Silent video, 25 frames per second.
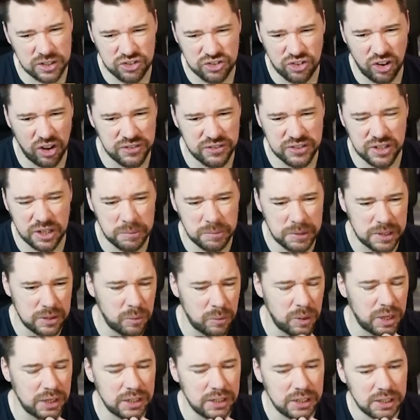draft's going to be the
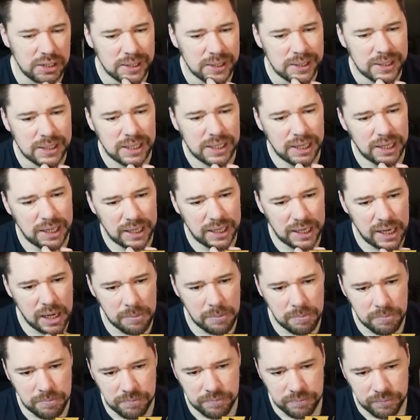one.
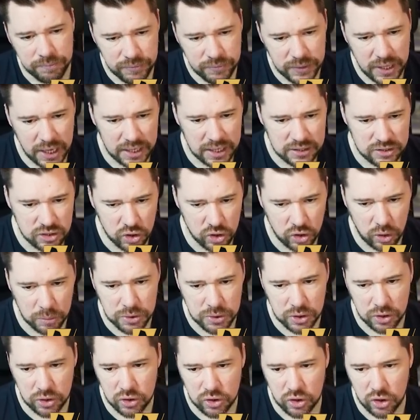Yeah, there's a good
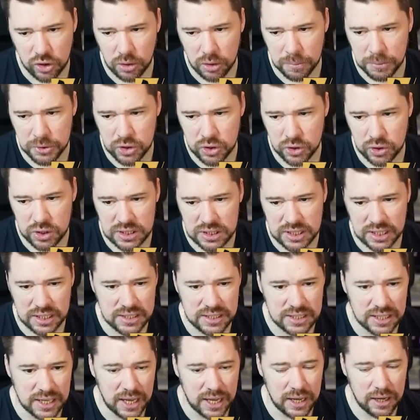option and a good opportunity
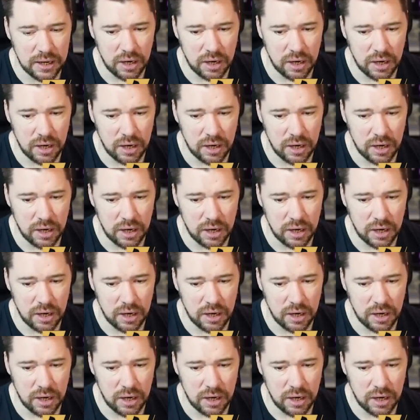to get